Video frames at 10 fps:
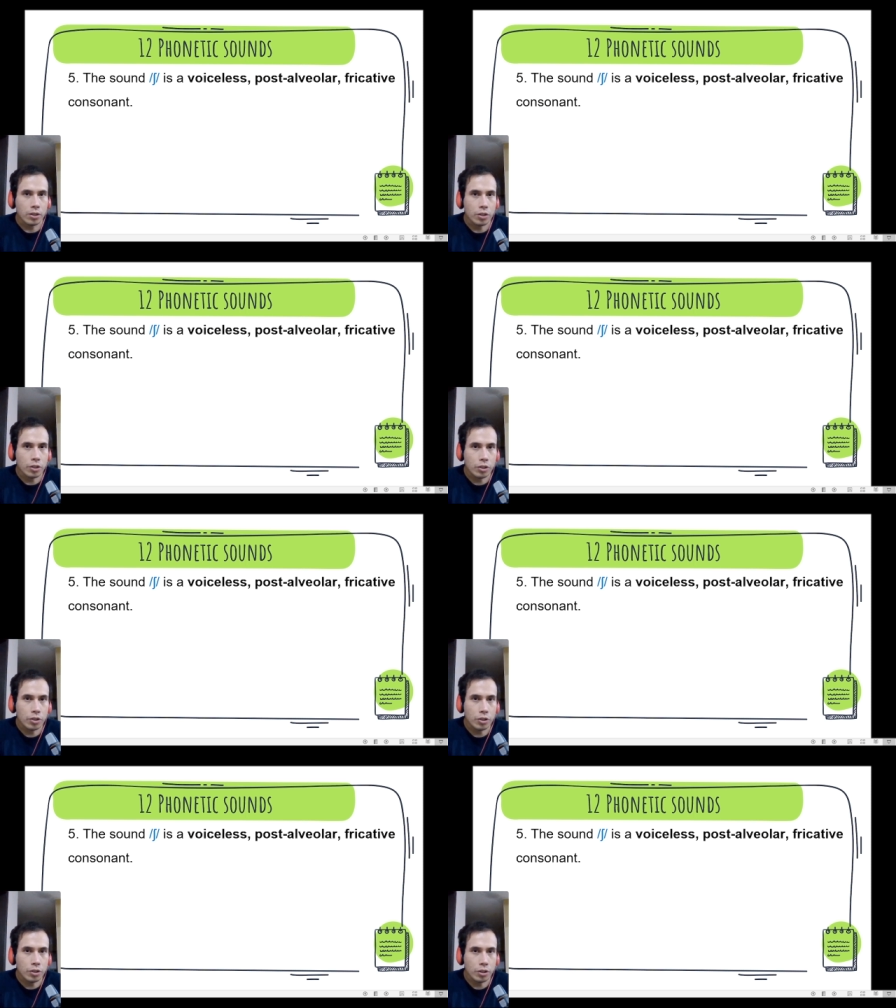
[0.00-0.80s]

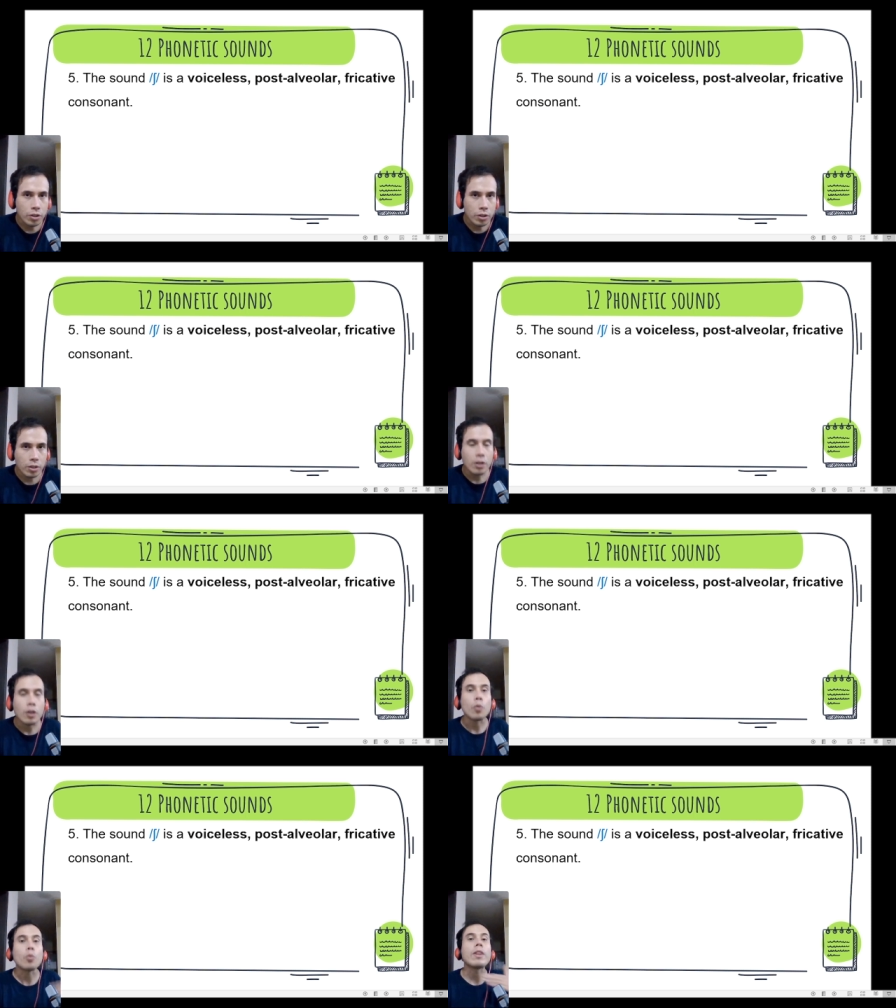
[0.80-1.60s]
SH
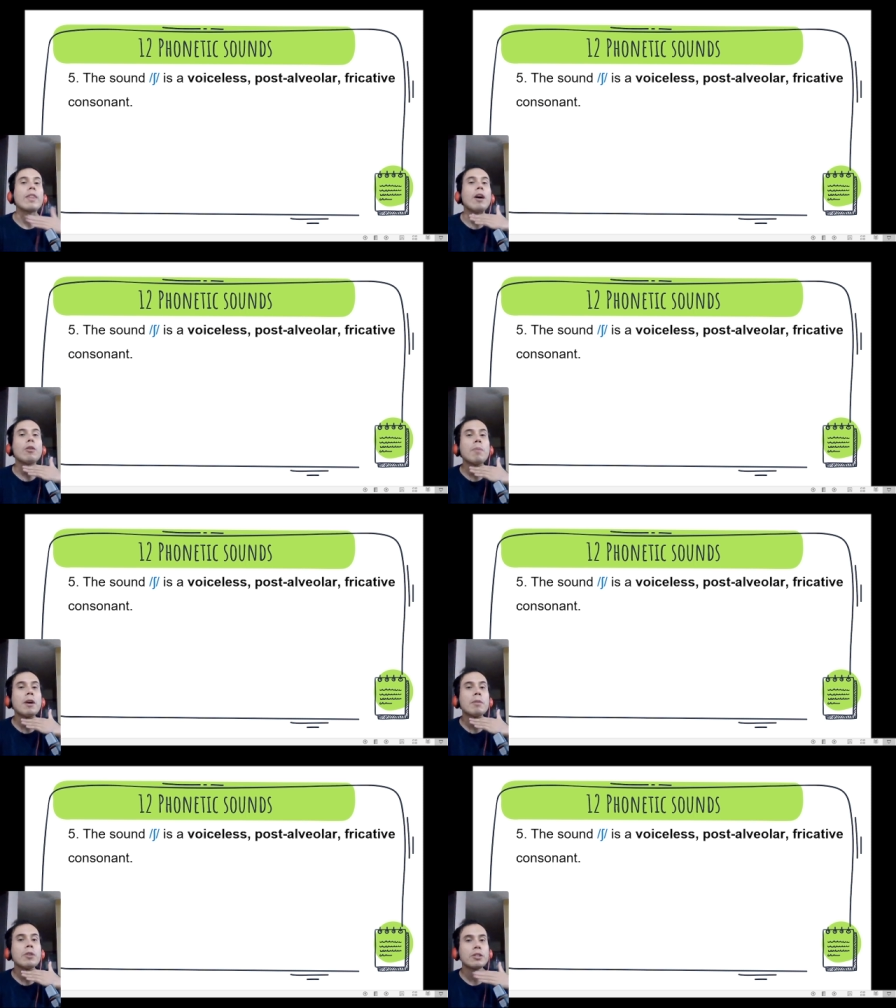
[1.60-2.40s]
without
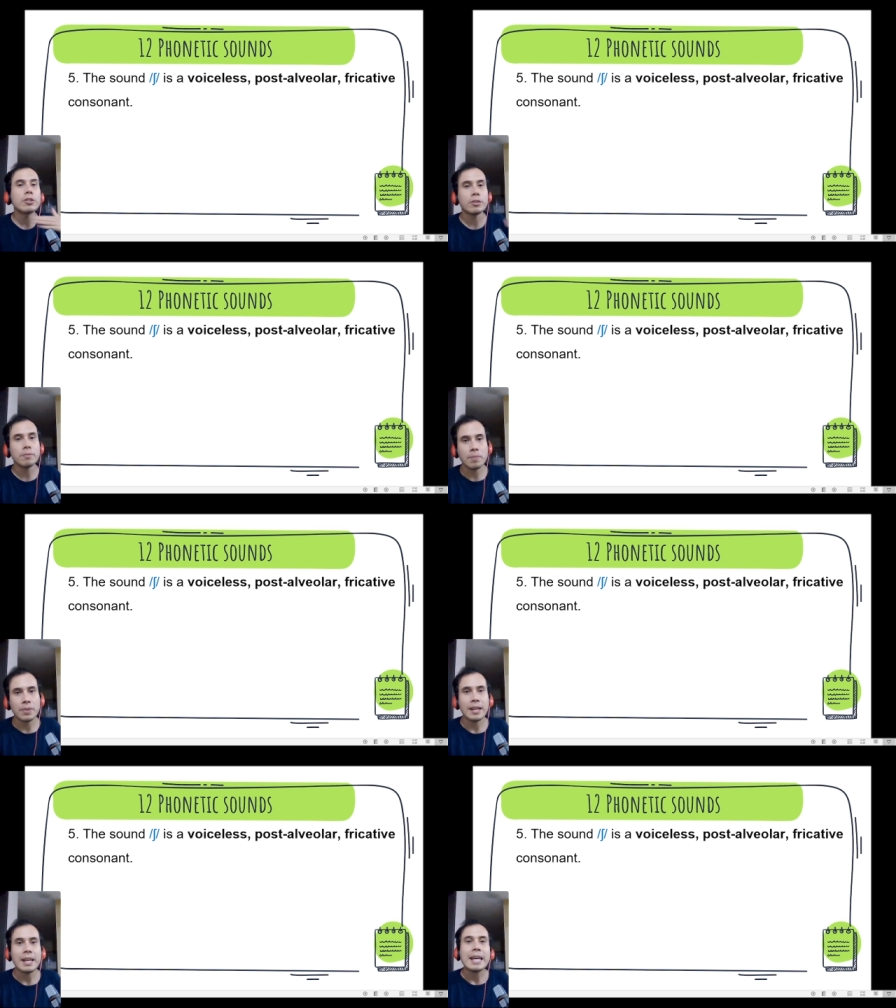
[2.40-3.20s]
vibration
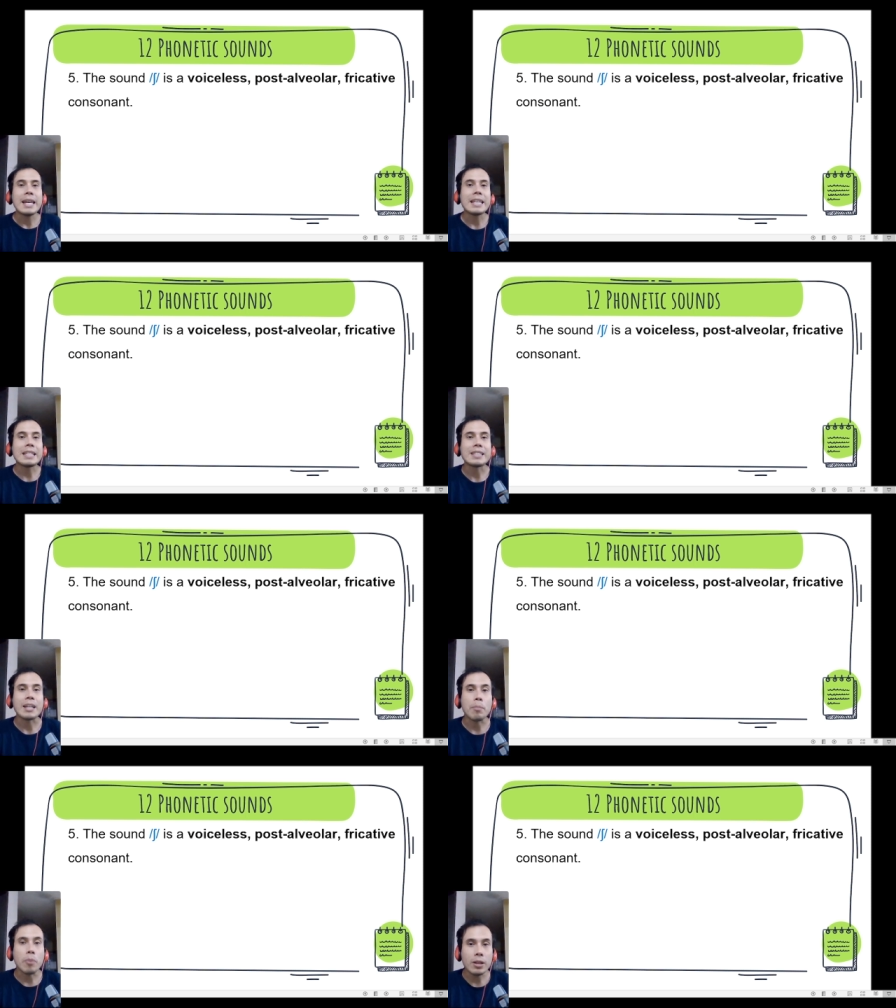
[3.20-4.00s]
is a
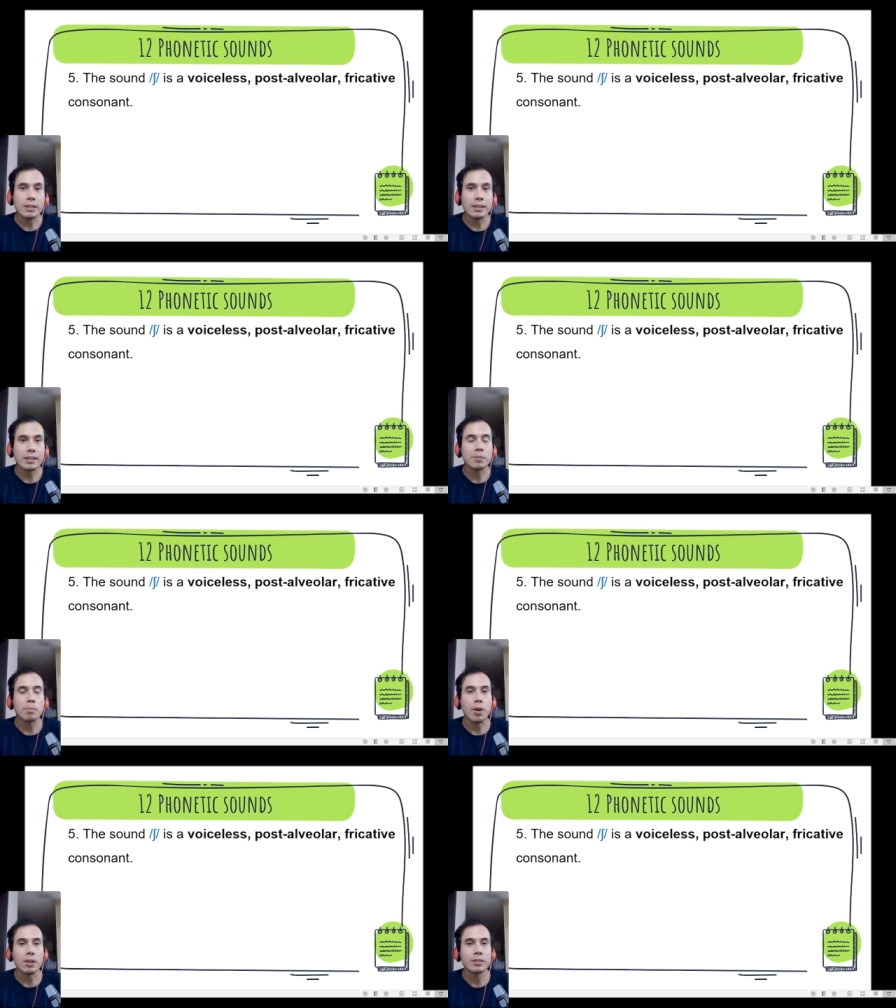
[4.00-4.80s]
voiceless
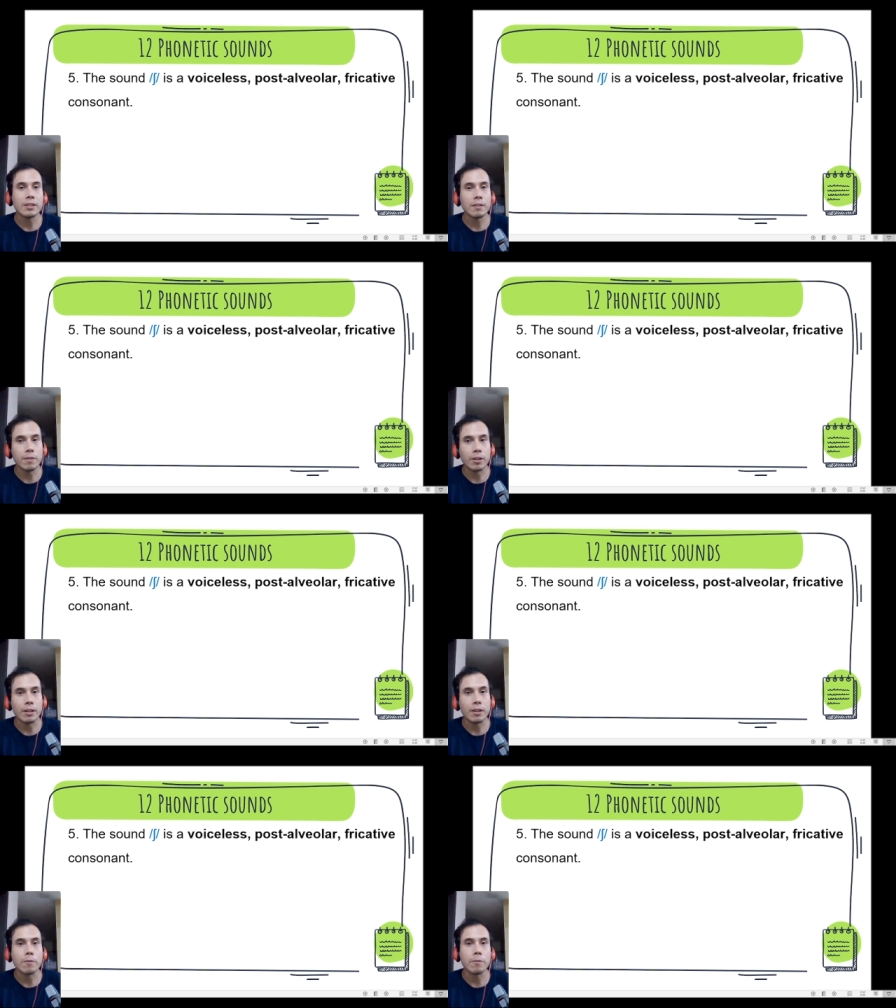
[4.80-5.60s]

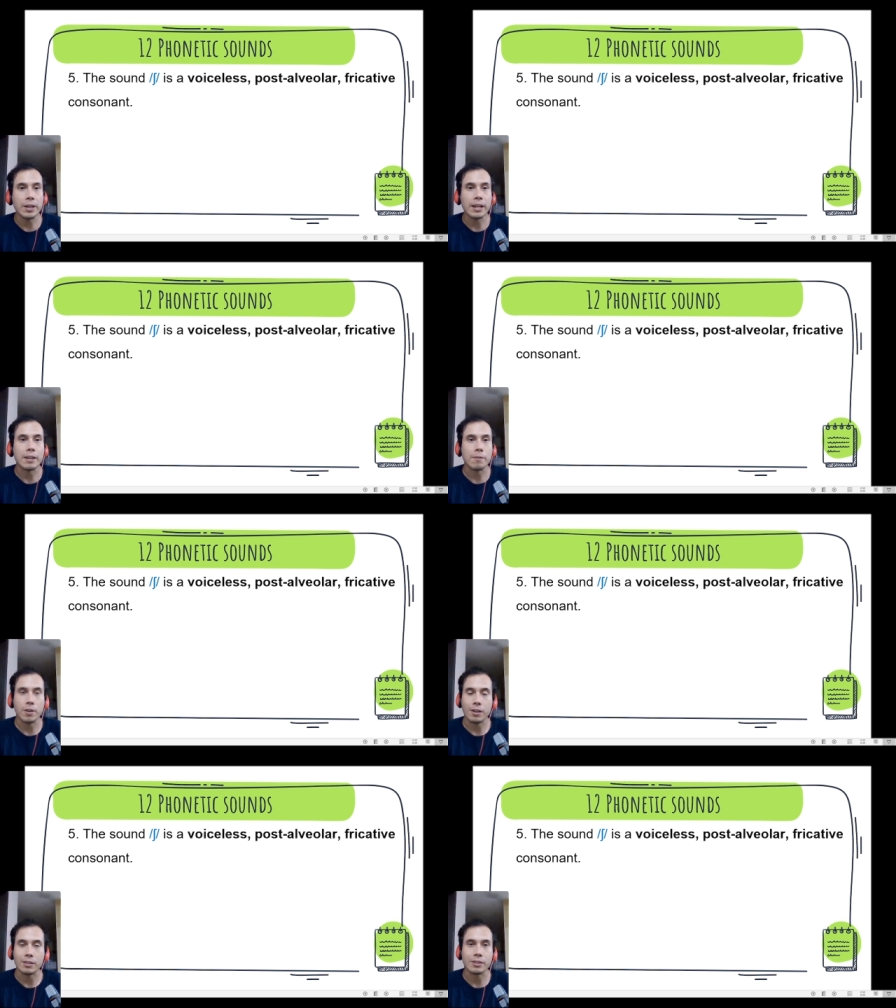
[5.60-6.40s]
post-alveolar fricative
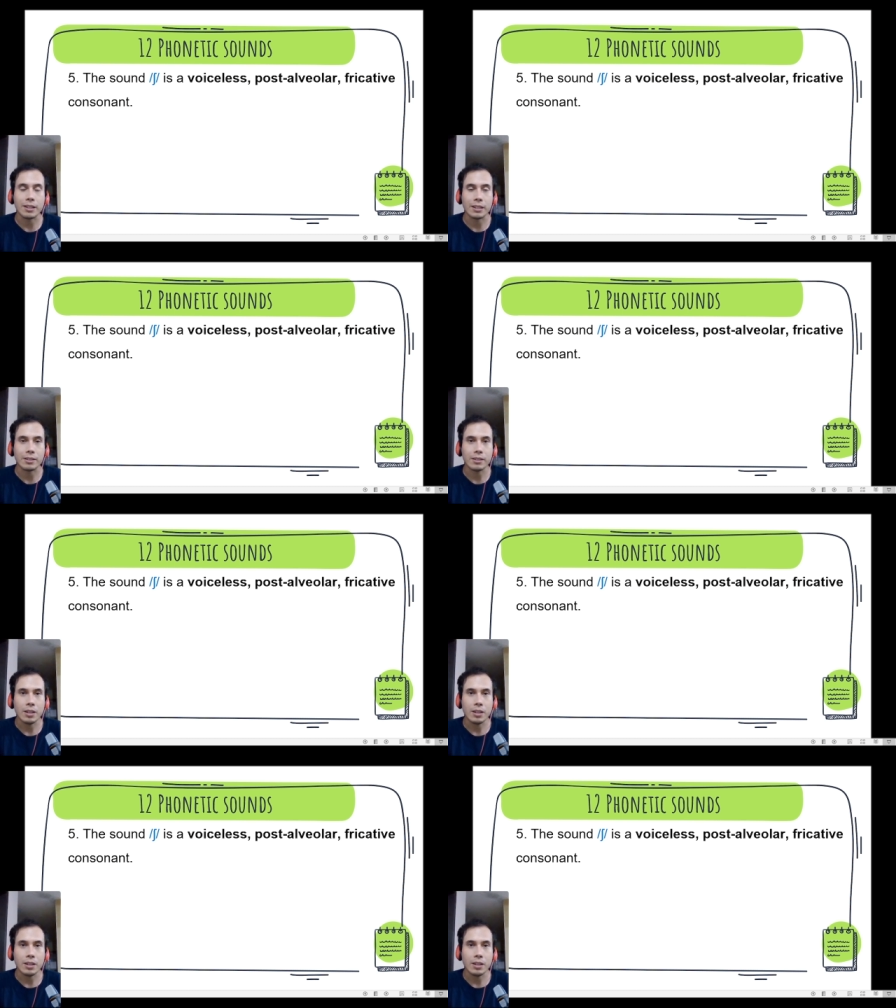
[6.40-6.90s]
consonant.